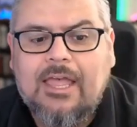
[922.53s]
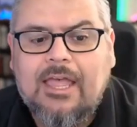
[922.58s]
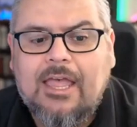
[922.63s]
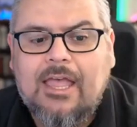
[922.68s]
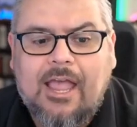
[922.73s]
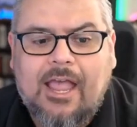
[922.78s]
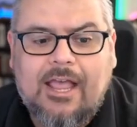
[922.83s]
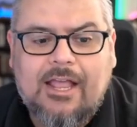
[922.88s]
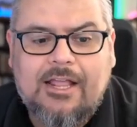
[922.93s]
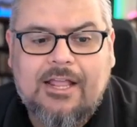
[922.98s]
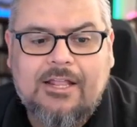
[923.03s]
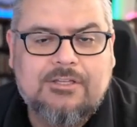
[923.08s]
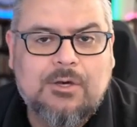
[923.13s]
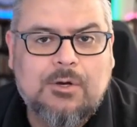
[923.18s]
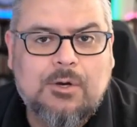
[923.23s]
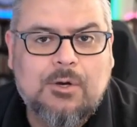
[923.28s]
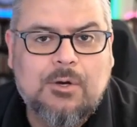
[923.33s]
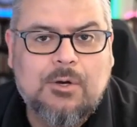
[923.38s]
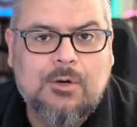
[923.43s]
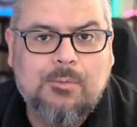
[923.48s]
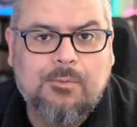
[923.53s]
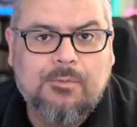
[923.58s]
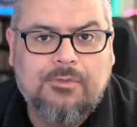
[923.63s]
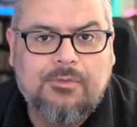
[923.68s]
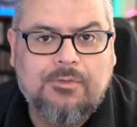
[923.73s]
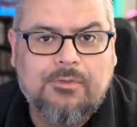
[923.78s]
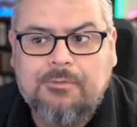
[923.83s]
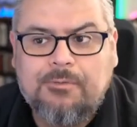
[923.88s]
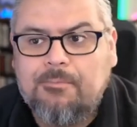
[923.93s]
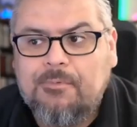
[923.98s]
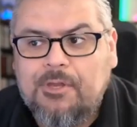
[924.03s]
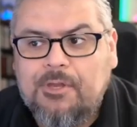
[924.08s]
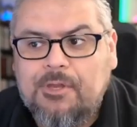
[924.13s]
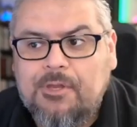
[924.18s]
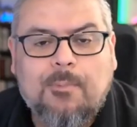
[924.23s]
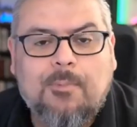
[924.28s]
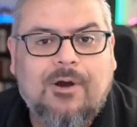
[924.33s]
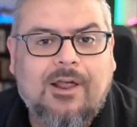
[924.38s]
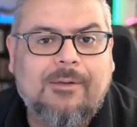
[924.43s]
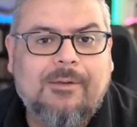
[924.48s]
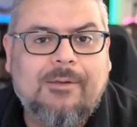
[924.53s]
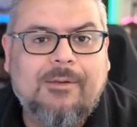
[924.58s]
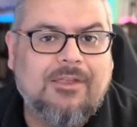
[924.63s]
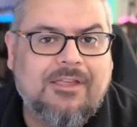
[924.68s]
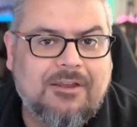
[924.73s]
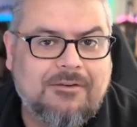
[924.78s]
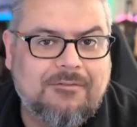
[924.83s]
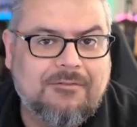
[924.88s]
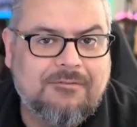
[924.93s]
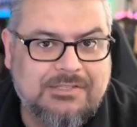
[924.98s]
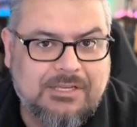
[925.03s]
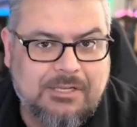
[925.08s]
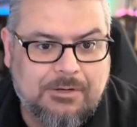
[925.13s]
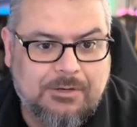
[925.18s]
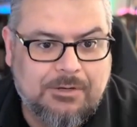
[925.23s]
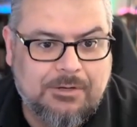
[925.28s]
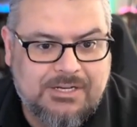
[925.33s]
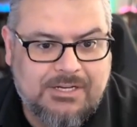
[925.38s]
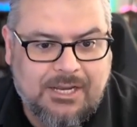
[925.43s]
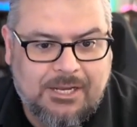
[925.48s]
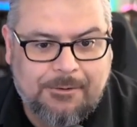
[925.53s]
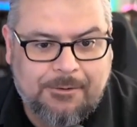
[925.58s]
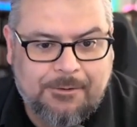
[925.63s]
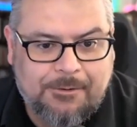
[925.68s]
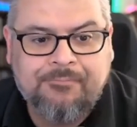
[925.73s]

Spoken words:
And so you're primarily investing your time.